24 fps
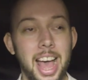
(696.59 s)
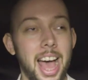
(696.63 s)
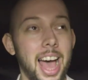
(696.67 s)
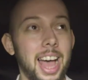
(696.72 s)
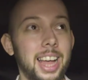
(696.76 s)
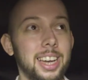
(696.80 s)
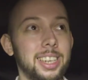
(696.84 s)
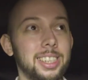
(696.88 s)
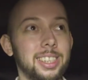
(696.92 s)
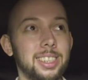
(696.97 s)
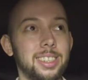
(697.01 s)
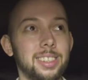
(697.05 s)

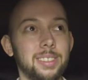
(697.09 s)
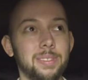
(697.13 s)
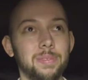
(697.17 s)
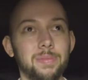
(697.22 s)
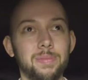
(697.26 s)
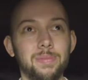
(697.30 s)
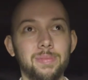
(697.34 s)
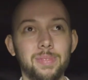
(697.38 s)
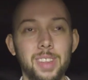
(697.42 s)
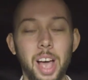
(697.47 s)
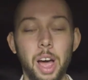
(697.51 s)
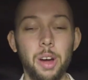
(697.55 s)
And
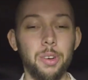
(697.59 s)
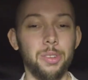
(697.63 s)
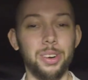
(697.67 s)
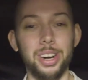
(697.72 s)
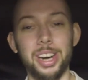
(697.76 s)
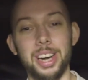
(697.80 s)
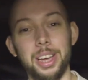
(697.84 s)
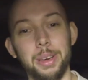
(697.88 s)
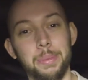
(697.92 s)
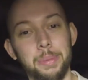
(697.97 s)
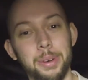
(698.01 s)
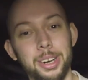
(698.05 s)
I'll
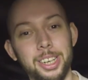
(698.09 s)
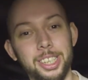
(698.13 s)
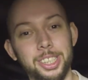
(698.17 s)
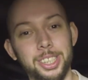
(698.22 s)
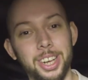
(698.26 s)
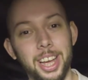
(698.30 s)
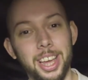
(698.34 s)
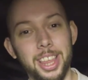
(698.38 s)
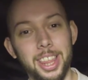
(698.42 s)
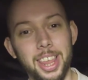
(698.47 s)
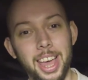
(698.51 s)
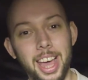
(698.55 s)
really
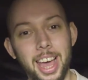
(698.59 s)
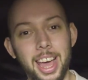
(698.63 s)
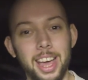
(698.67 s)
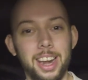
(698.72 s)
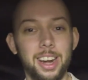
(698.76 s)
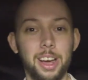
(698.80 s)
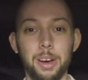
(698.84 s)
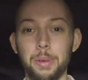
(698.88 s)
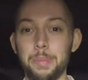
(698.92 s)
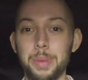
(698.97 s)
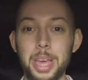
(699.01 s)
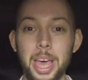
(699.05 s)
appreciate that,
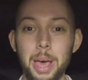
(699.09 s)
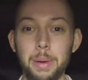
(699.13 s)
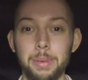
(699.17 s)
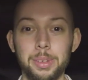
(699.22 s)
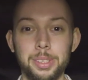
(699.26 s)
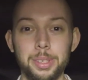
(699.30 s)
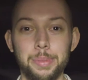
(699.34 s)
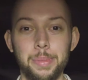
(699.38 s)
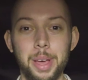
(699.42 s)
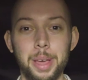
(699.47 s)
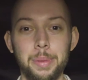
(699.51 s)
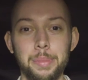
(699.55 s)
and I'll be able
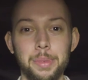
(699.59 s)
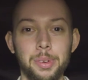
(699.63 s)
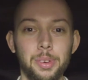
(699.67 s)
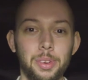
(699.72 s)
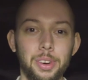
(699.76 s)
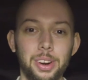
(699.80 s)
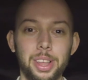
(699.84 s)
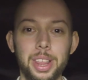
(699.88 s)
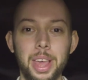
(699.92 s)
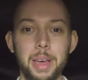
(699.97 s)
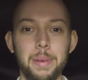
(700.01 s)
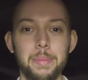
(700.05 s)
to make
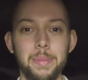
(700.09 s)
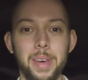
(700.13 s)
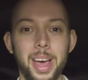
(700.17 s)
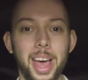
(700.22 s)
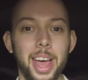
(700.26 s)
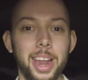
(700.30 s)
more of them,